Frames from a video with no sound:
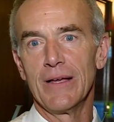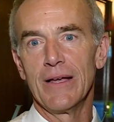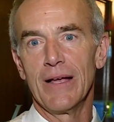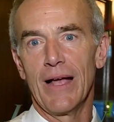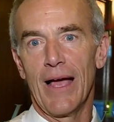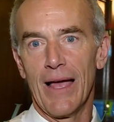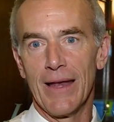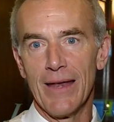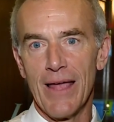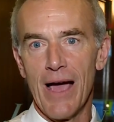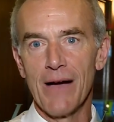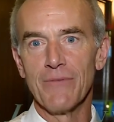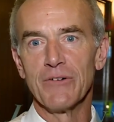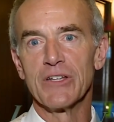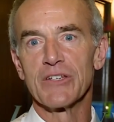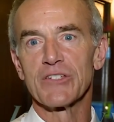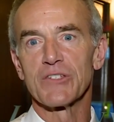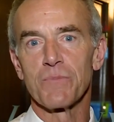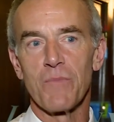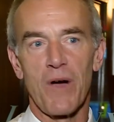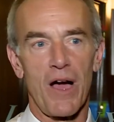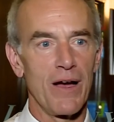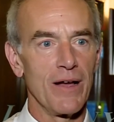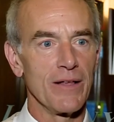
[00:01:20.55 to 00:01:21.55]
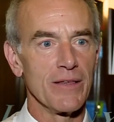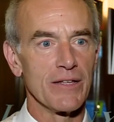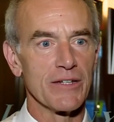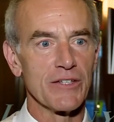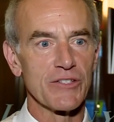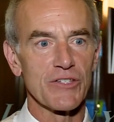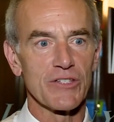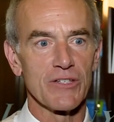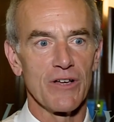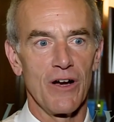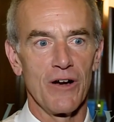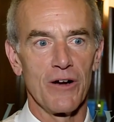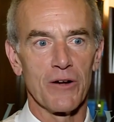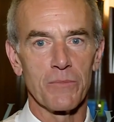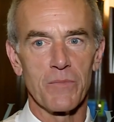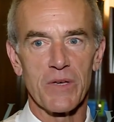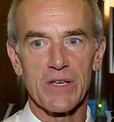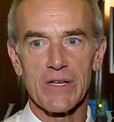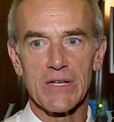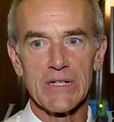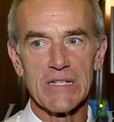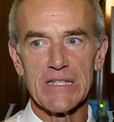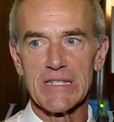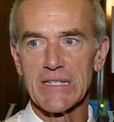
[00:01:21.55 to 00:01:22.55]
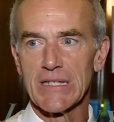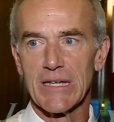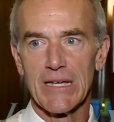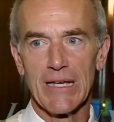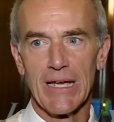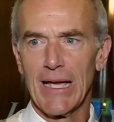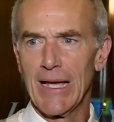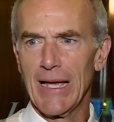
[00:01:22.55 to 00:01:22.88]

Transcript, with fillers: and having a smile and a song because